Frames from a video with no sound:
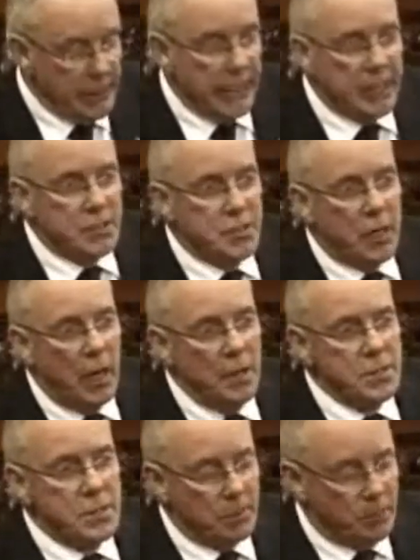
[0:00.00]

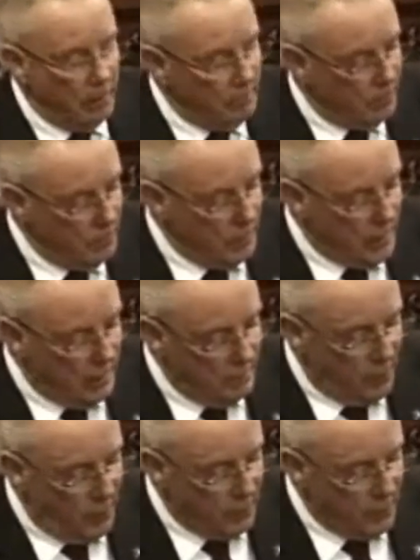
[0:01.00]
ENGOs had been fully
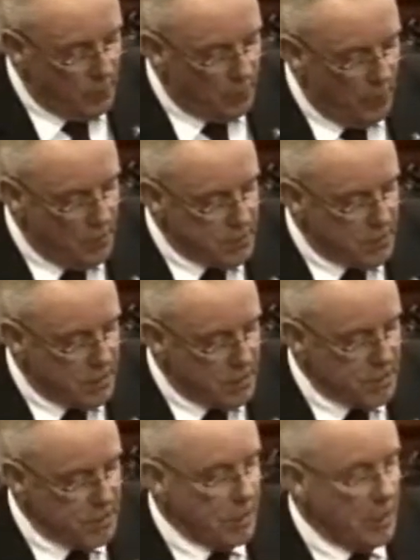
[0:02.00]
involved in the
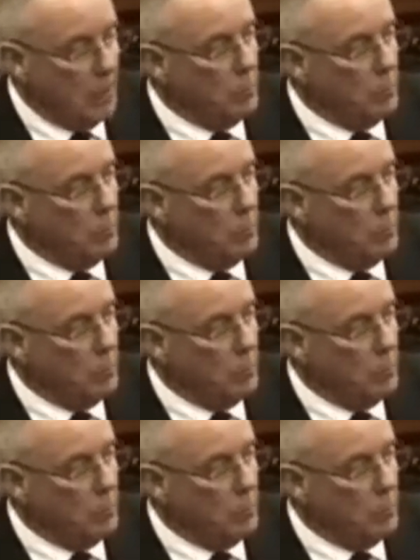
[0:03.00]
process